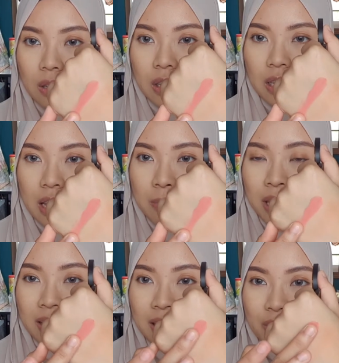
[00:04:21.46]
Yep,
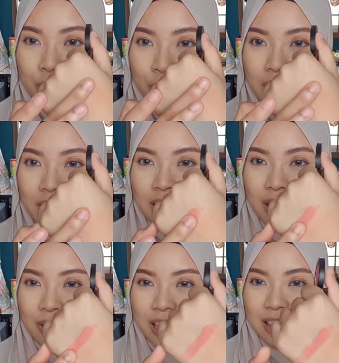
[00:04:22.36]
that's the true color. Like
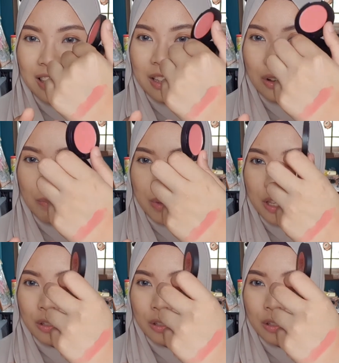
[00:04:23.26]
you can see compared